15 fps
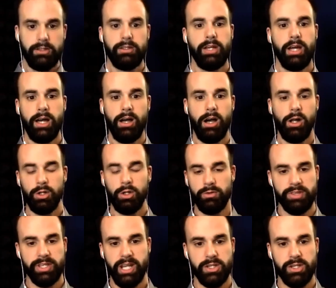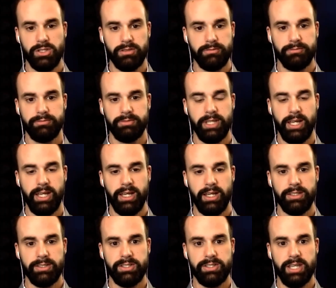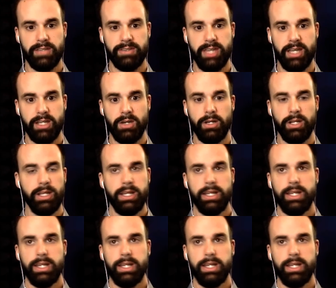all over the nation to get that going.